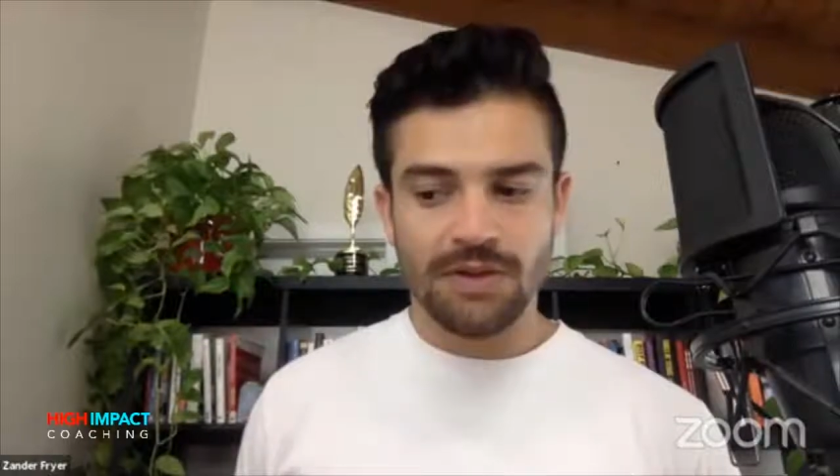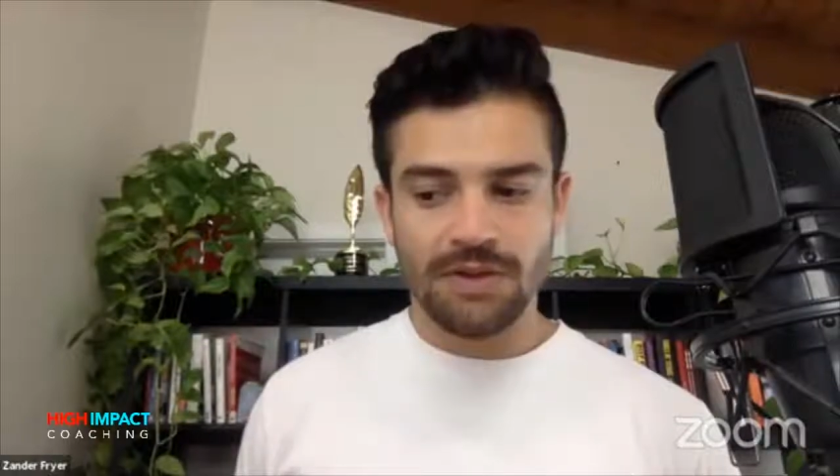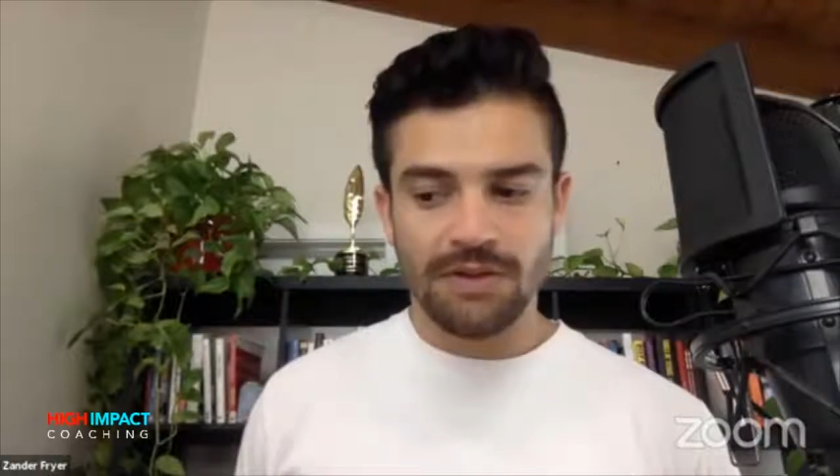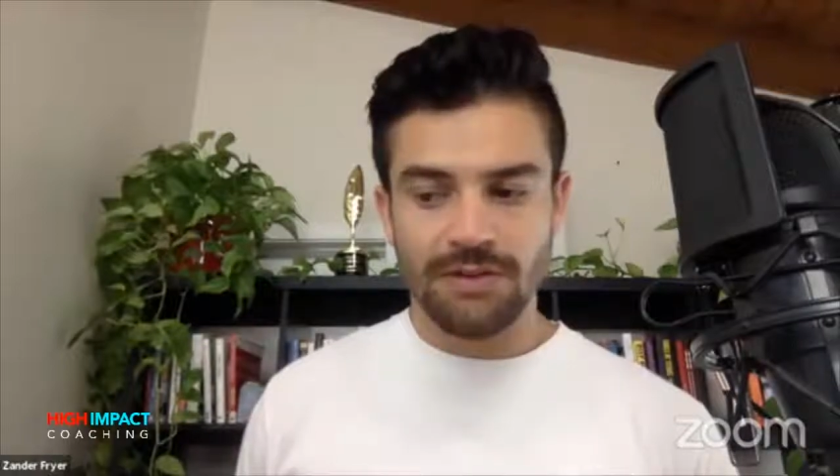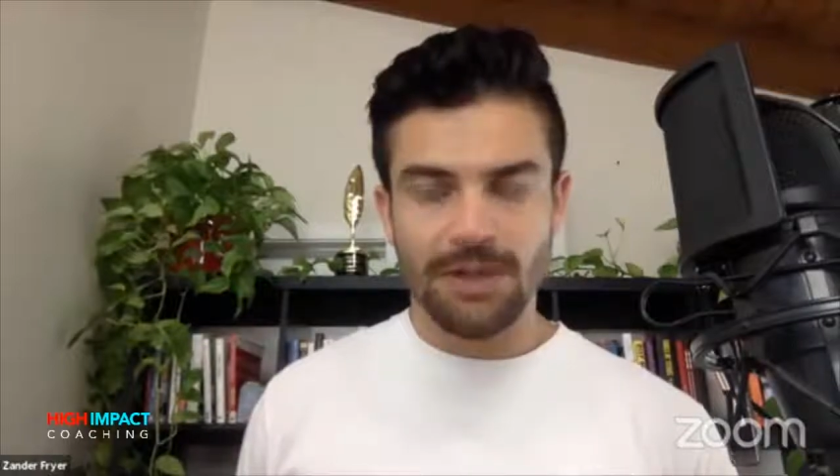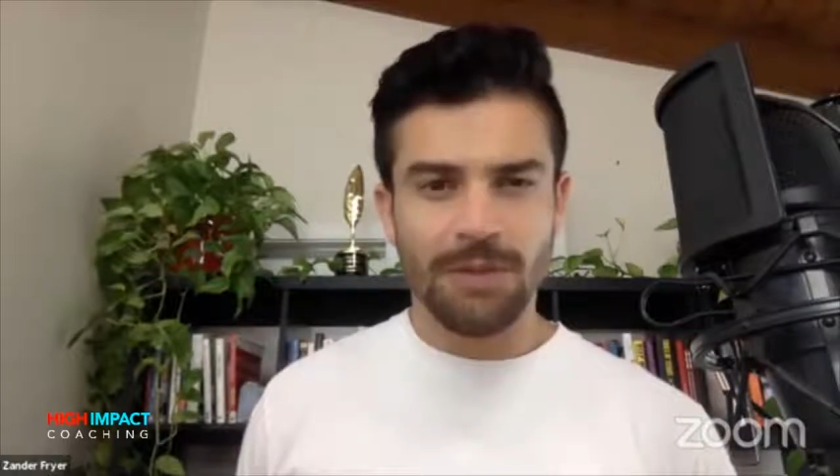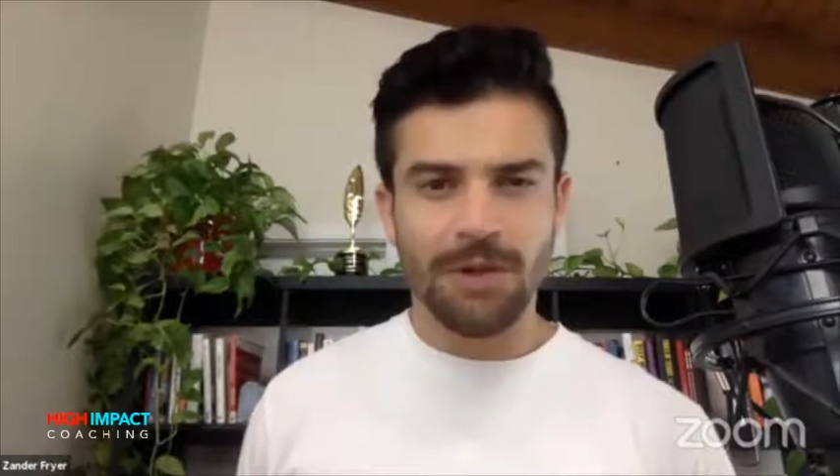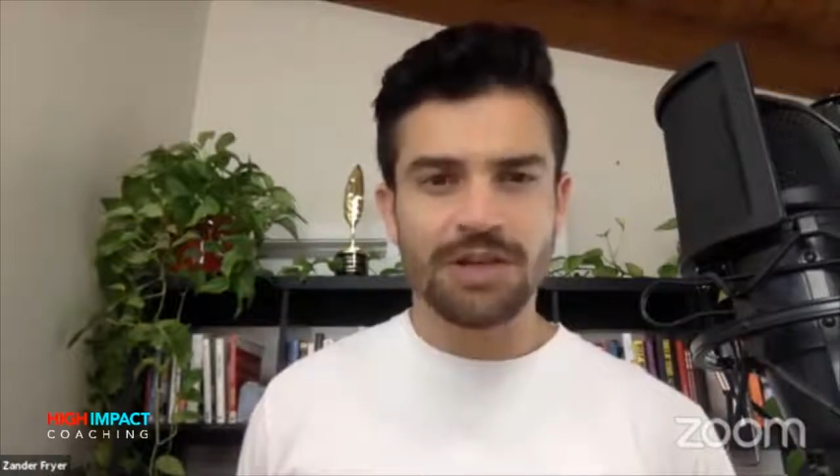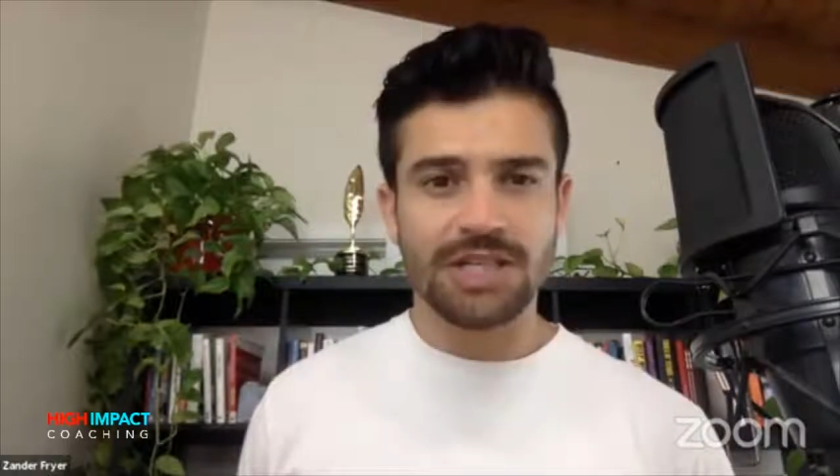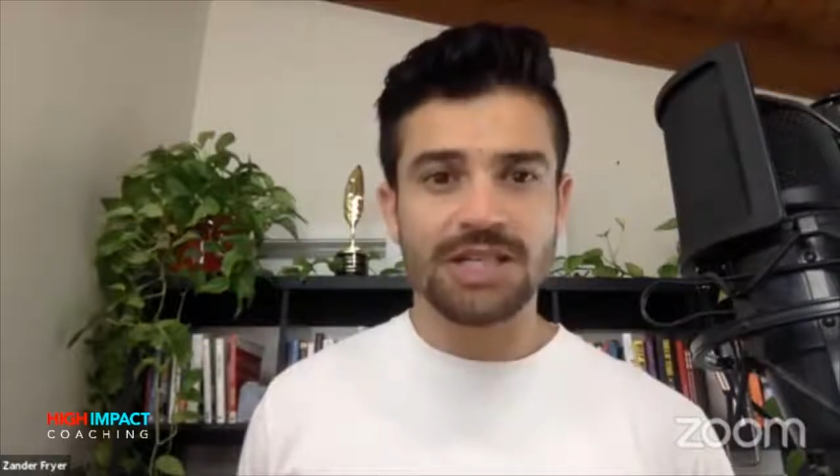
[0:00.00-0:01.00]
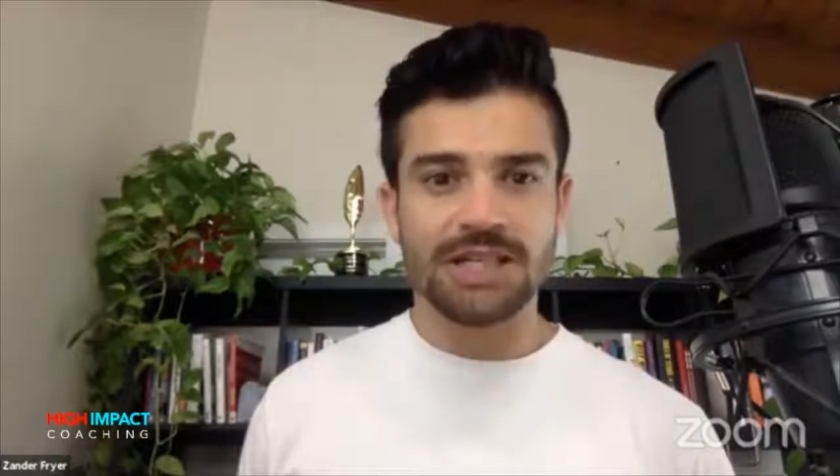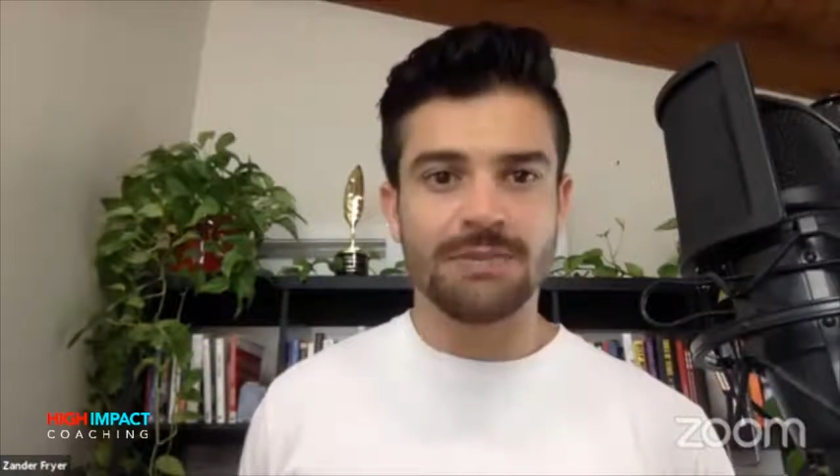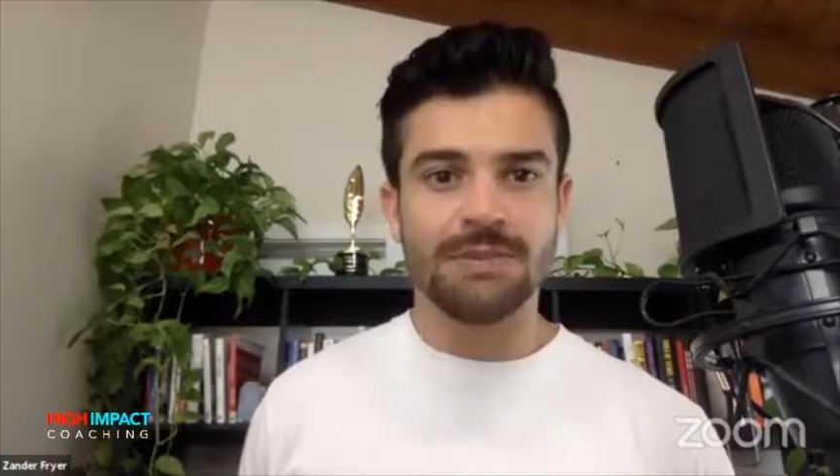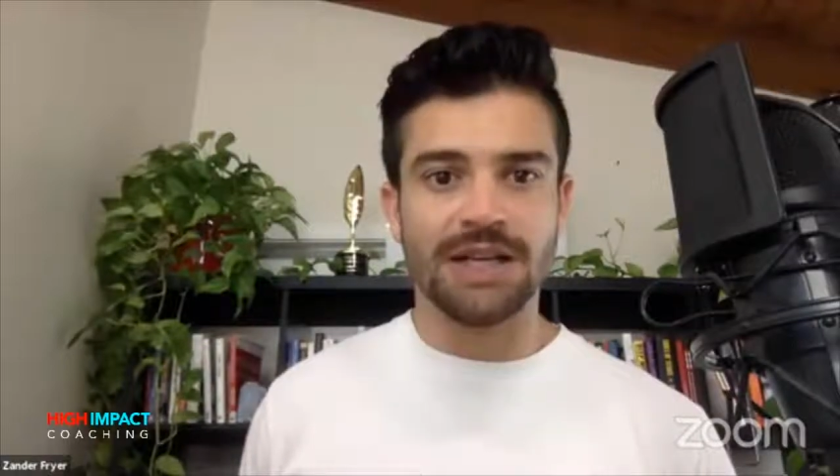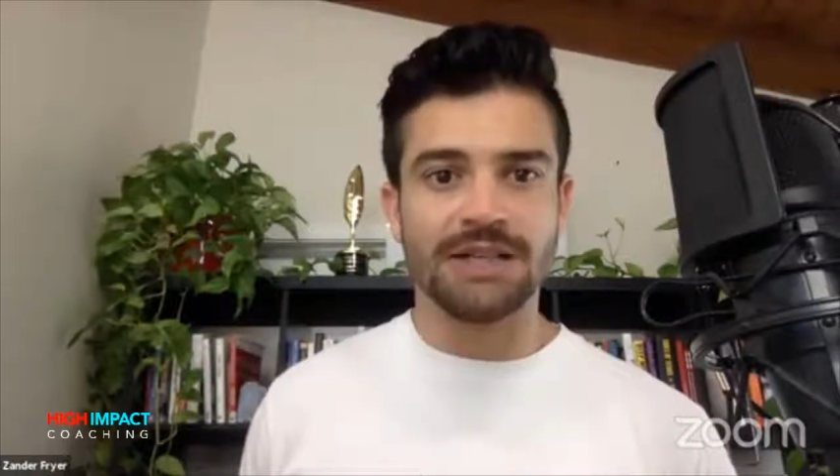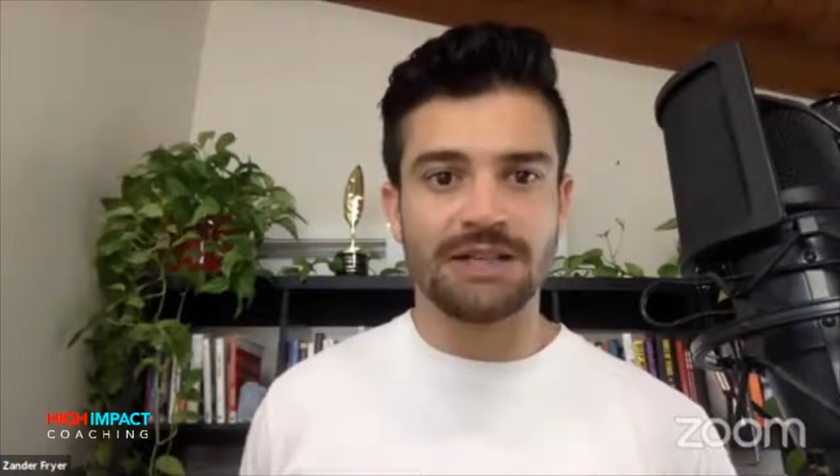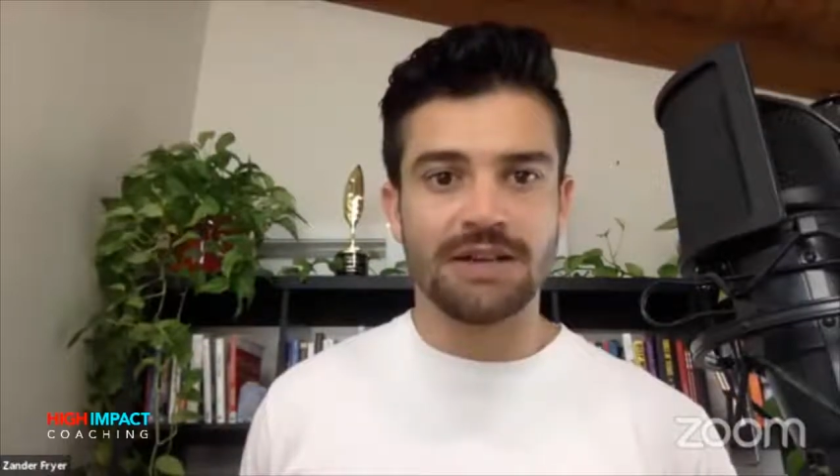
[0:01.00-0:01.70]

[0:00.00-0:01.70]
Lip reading: For the better part of 6 months,